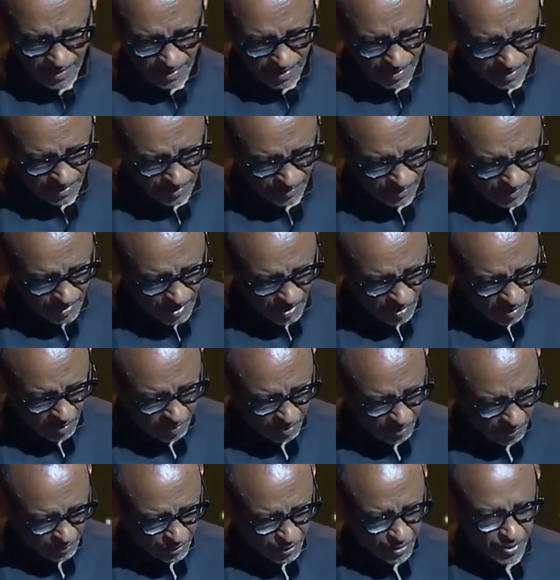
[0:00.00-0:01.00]
the
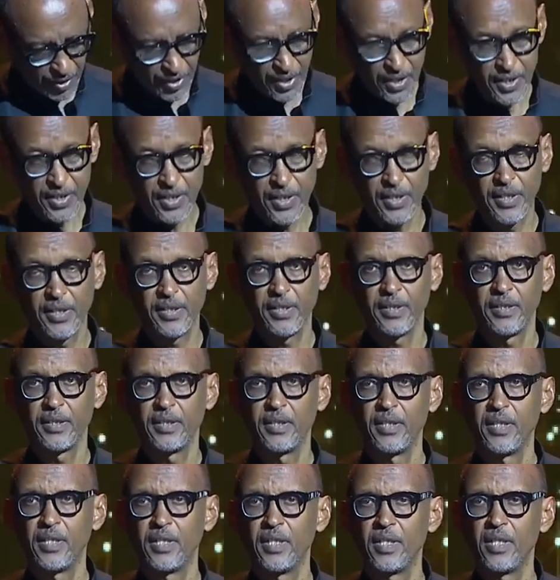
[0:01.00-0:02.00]
opportunity
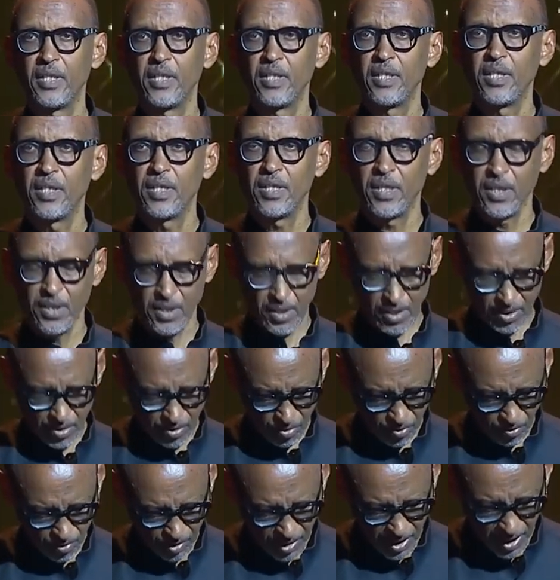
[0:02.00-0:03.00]

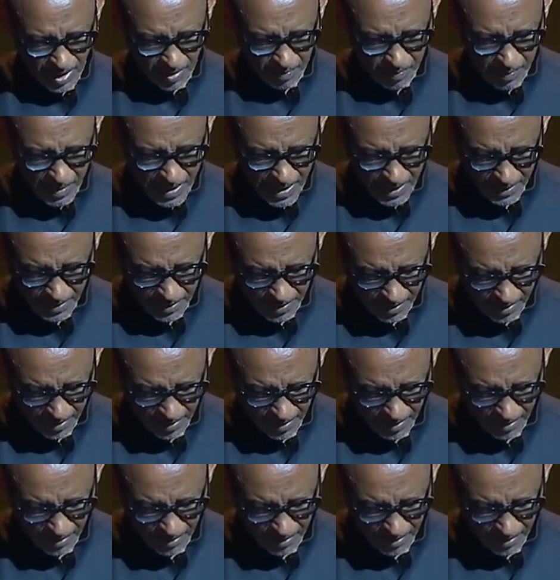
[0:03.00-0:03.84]
to take part in